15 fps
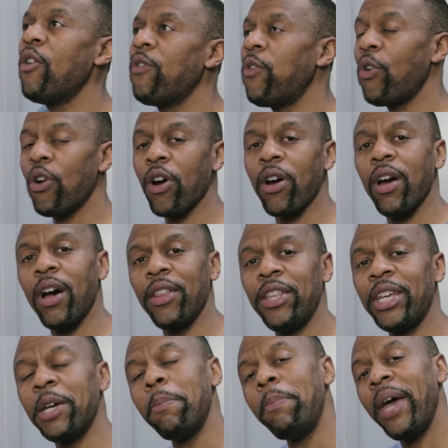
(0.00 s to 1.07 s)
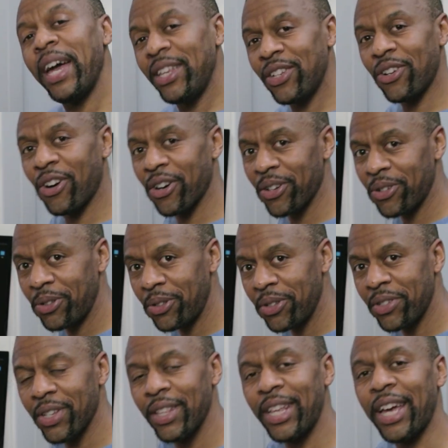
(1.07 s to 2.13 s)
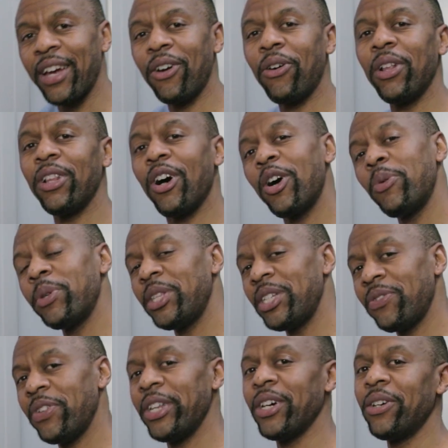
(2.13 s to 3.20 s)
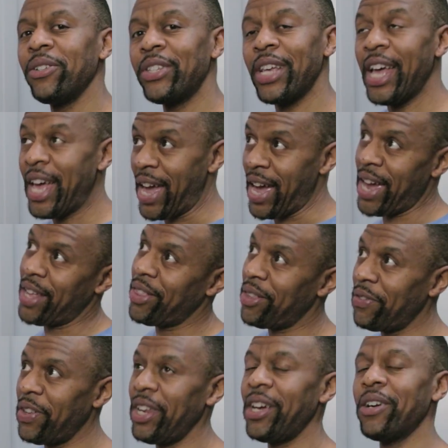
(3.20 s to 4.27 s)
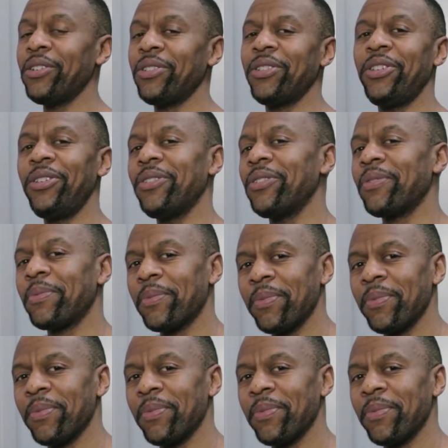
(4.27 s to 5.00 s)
for the companion articles that go along with these videos and the videos too.